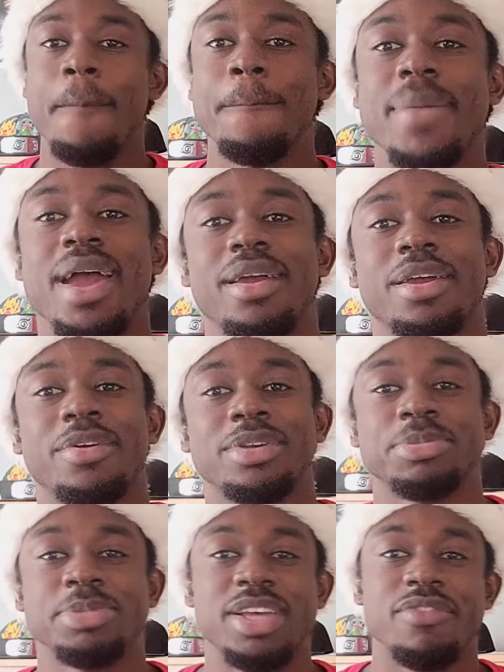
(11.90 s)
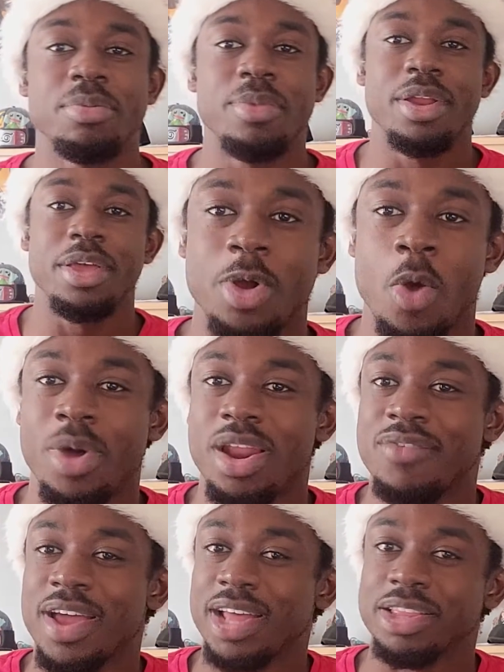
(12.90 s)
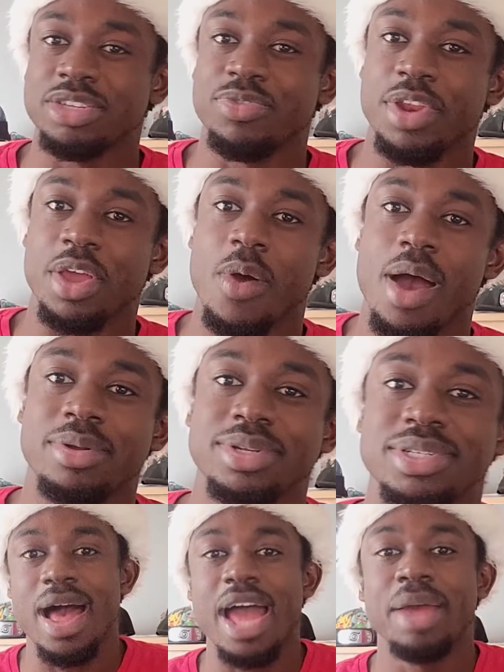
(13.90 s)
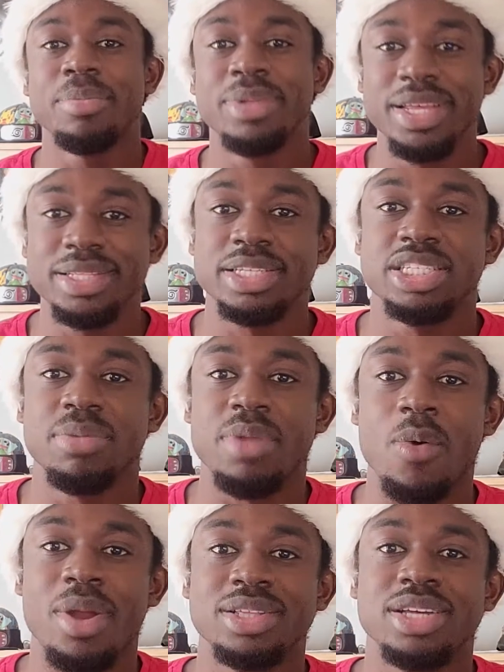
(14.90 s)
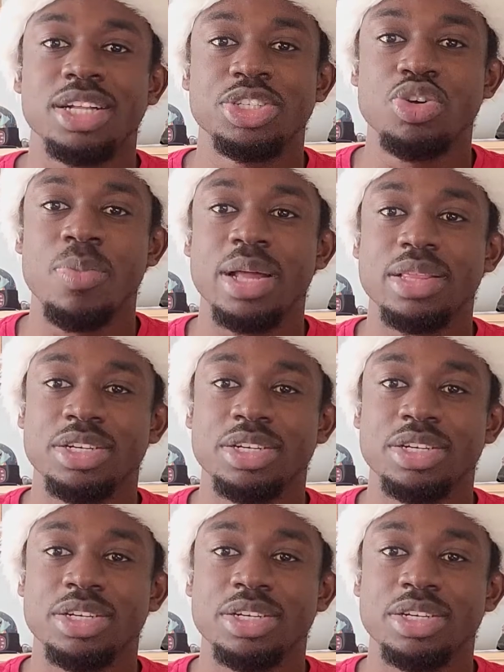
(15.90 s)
Merry Christmas, everybody, or whenever I get this video out. I am LeeTSimba and I want to talk to you about the